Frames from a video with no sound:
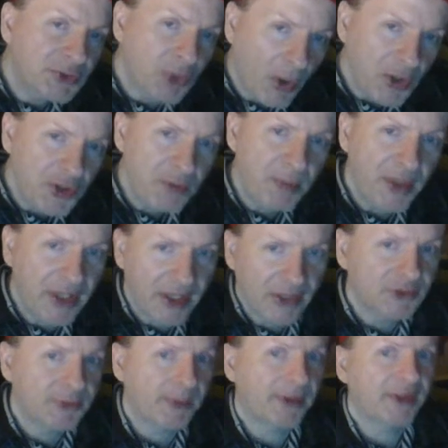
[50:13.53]
Torch
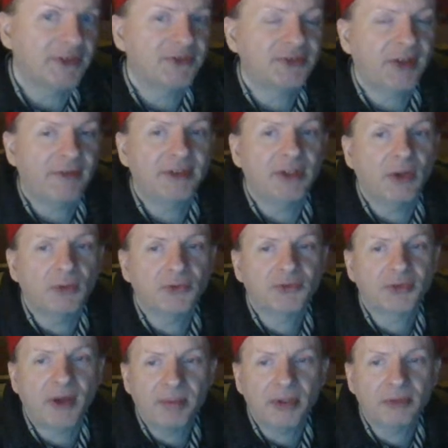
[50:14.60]
begins with a seven-note
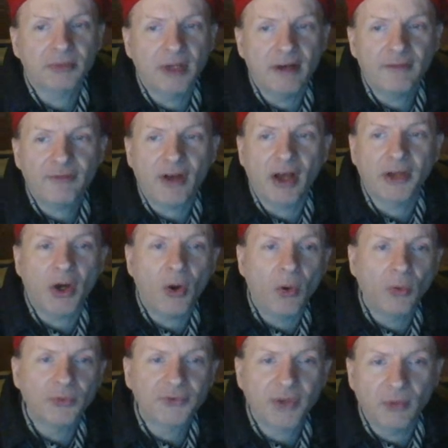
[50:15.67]
trumpet riff on a
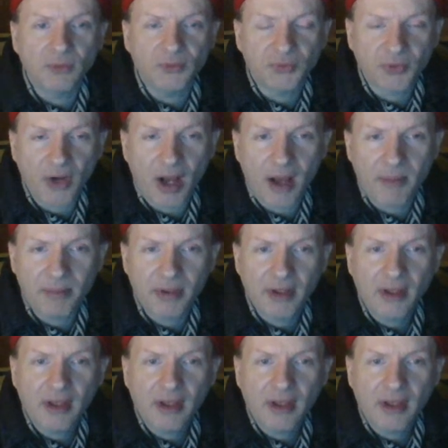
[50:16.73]
whole tone drop,